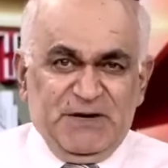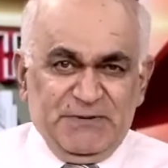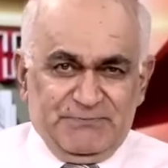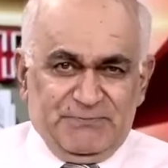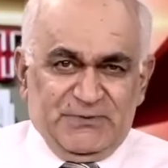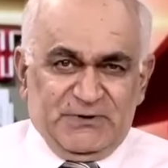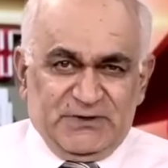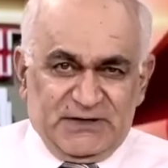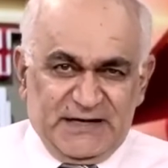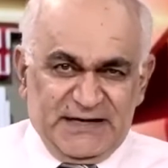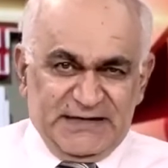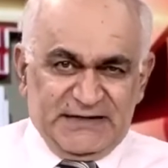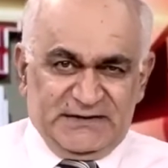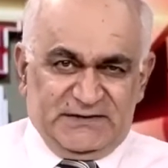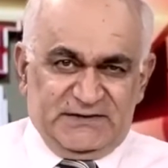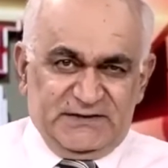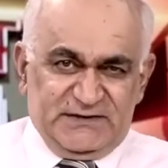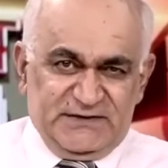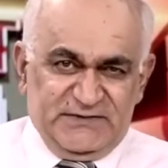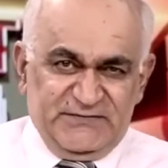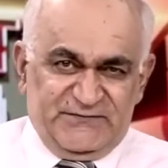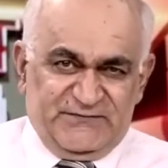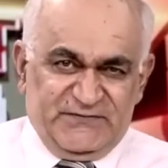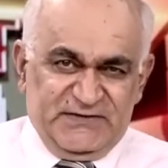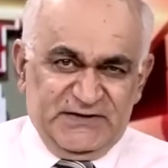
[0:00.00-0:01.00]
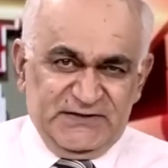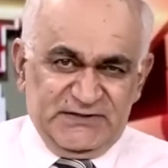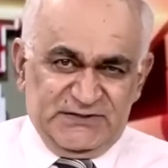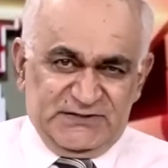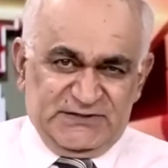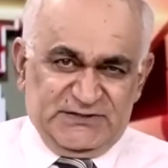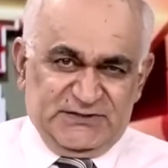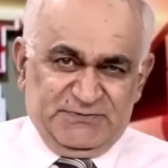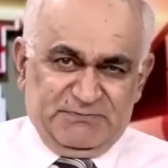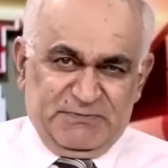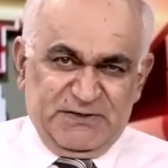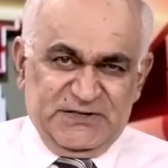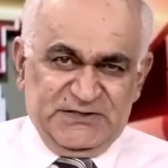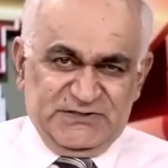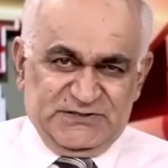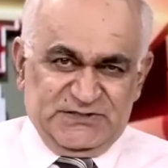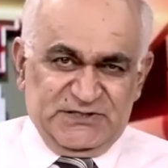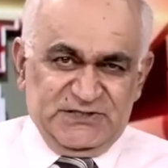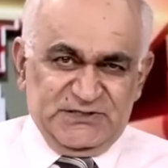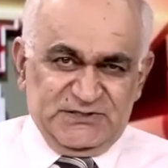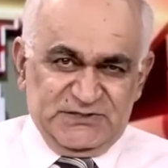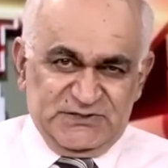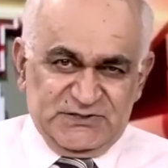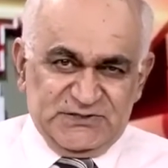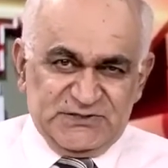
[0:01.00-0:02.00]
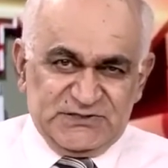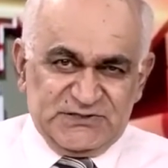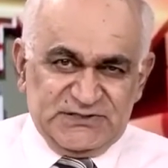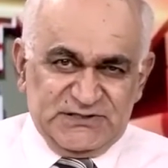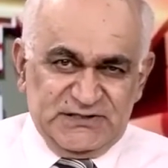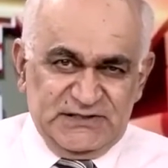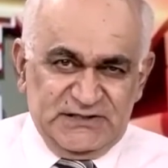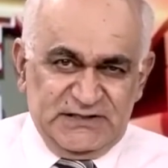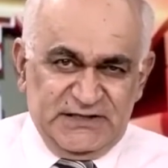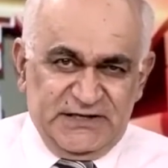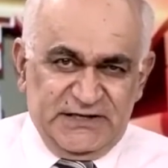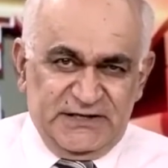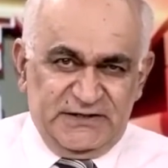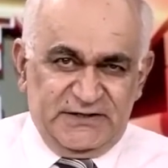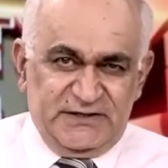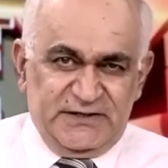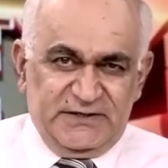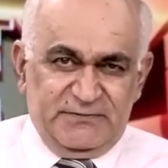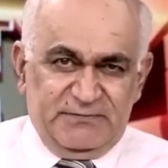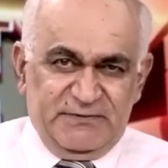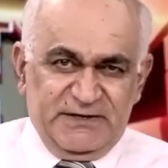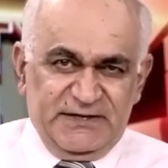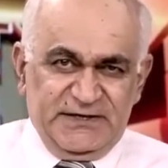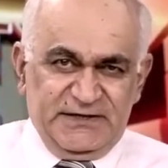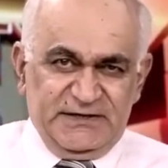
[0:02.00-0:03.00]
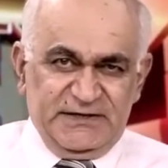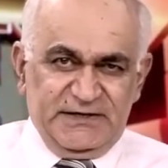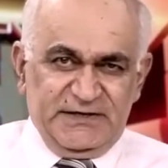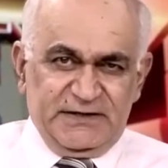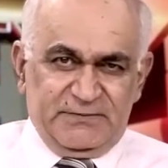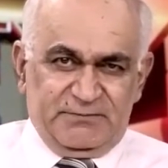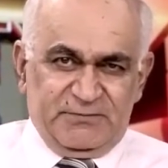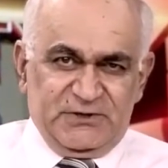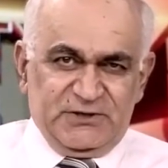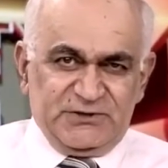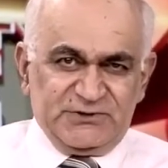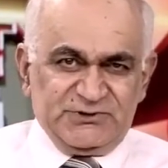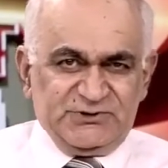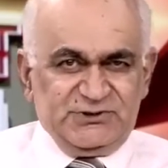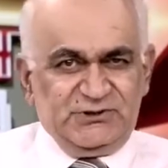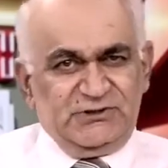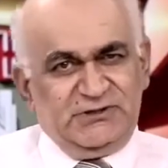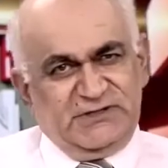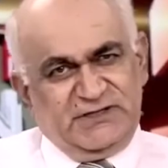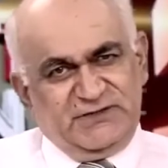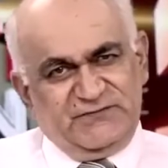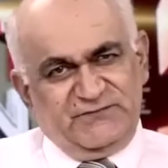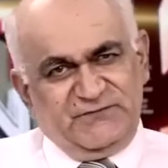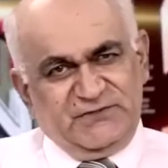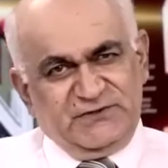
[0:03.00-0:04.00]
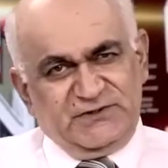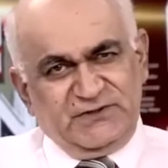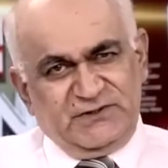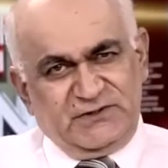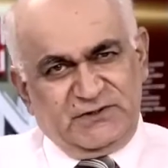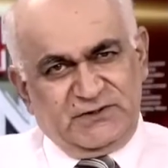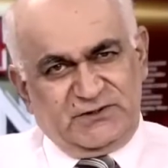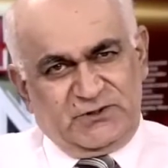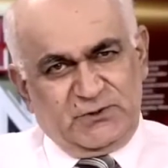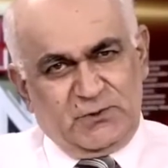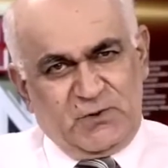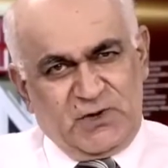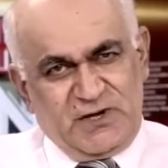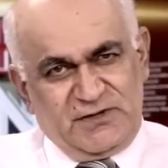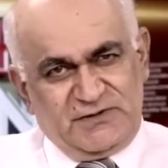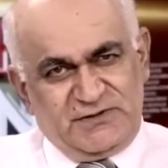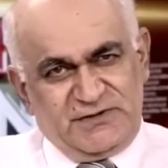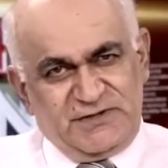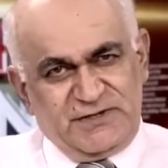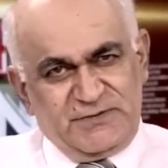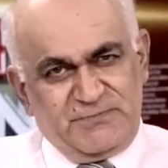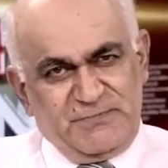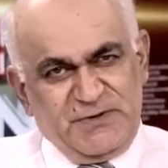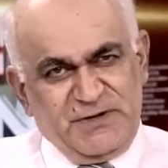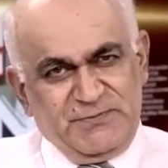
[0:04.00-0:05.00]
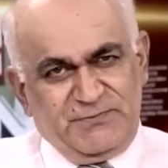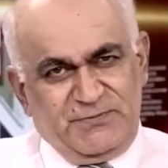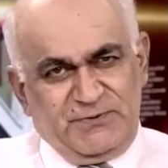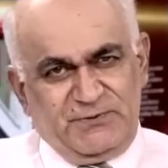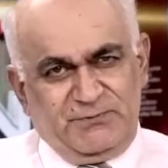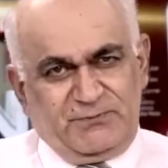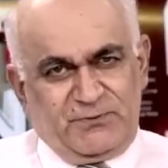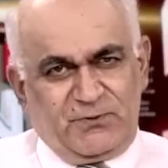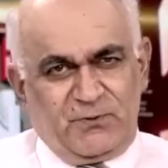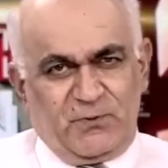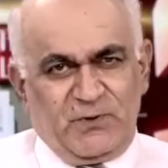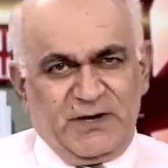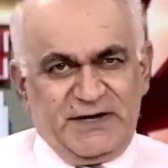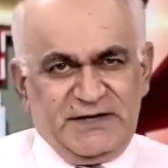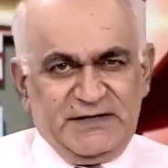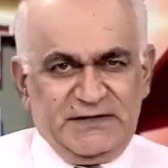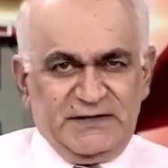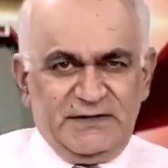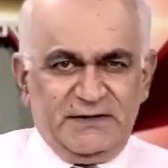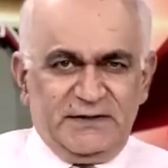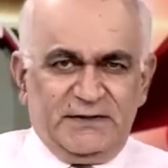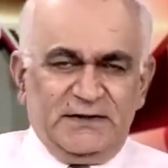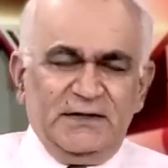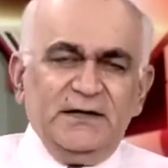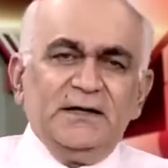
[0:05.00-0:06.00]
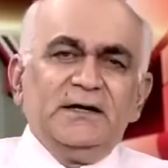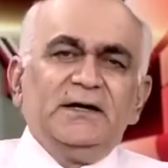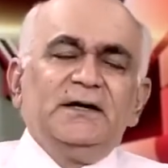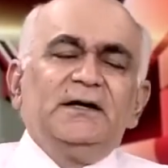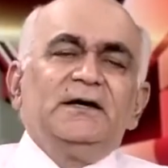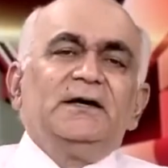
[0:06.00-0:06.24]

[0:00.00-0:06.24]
people, like the Defense Space Agency, headed by an air marshal and with two hundred people provided,